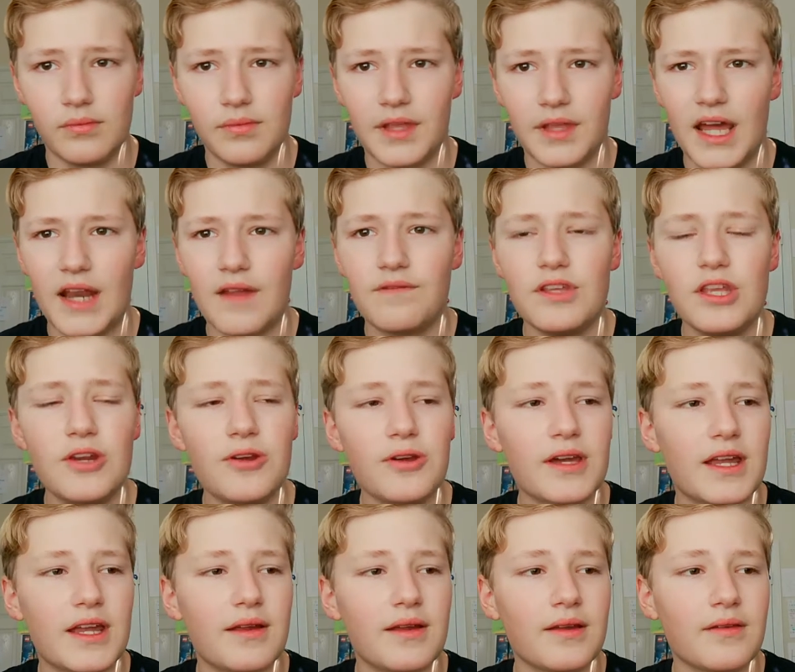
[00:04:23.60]
of video
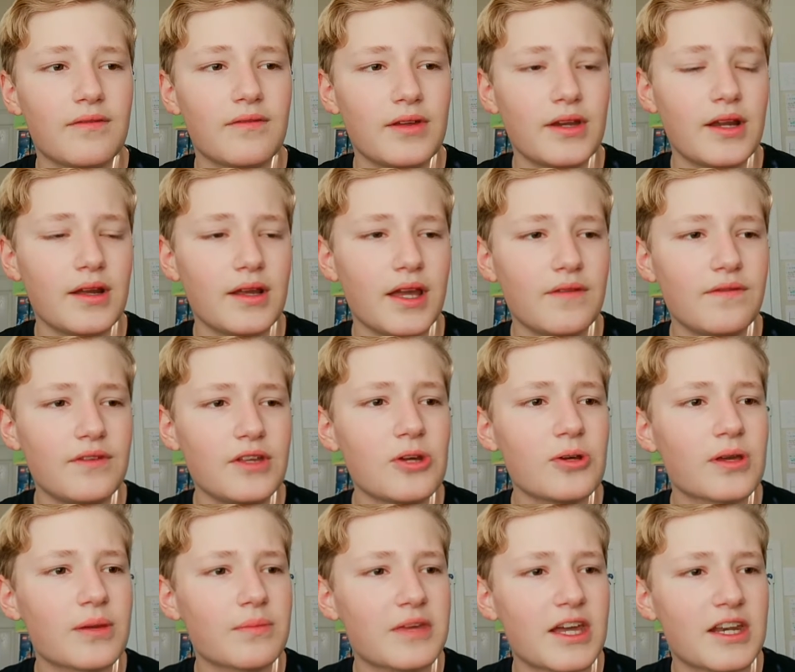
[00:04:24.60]
game
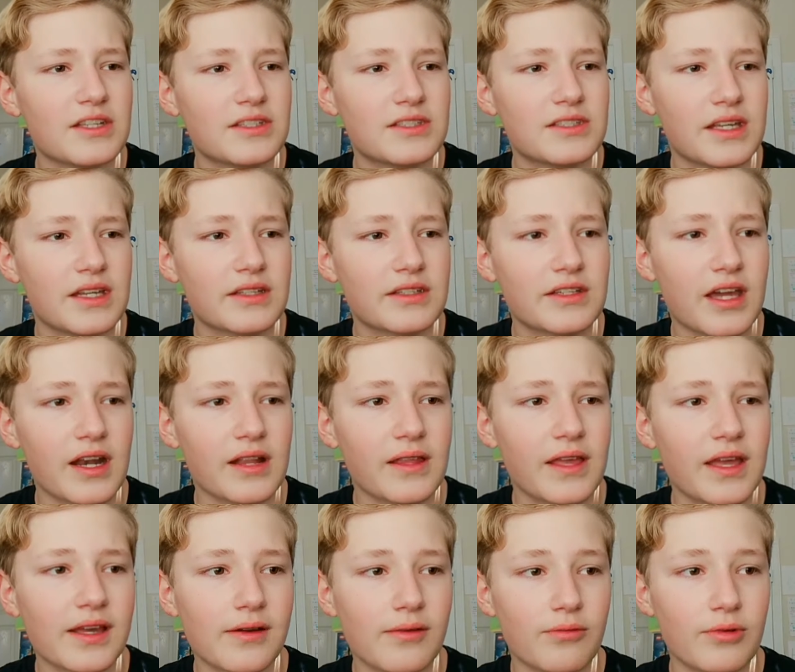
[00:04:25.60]
kind of saying. It's kind of
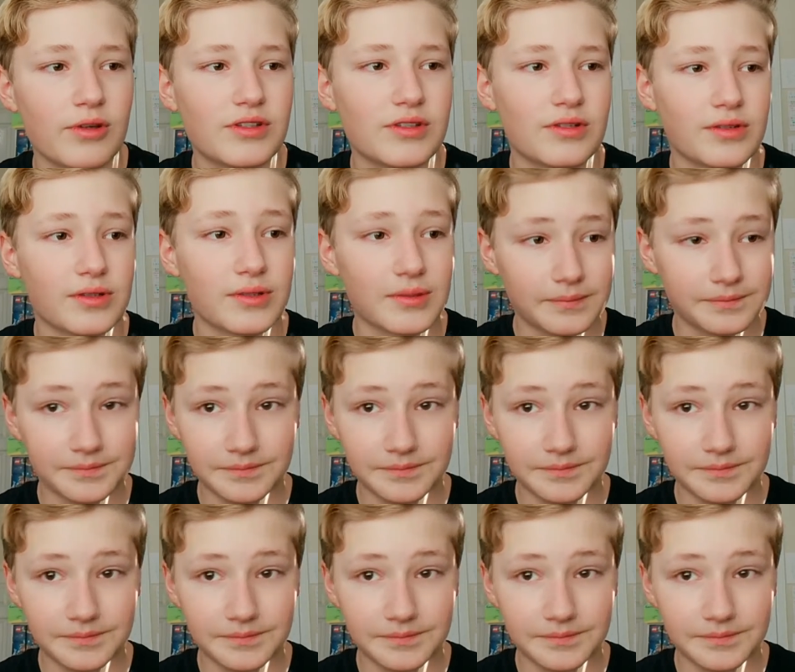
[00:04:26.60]
like wizard.